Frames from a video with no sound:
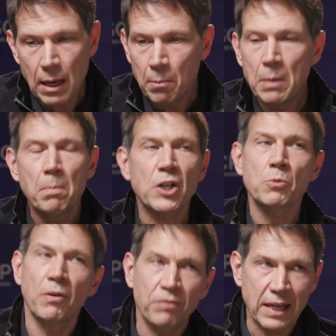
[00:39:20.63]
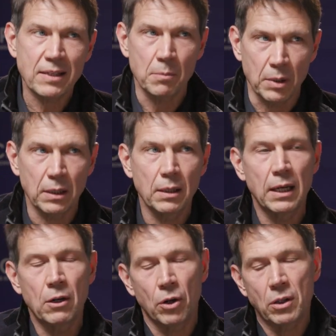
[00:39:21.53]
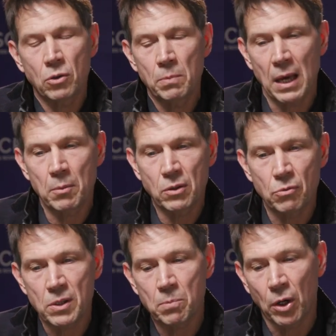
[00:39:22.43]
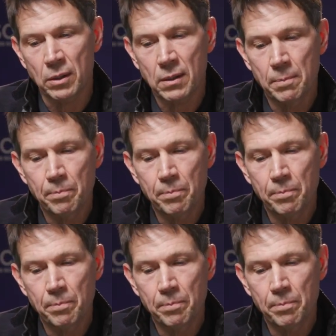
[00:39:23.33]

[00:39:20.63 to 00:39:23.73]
be much more flexible in order to be able to respond,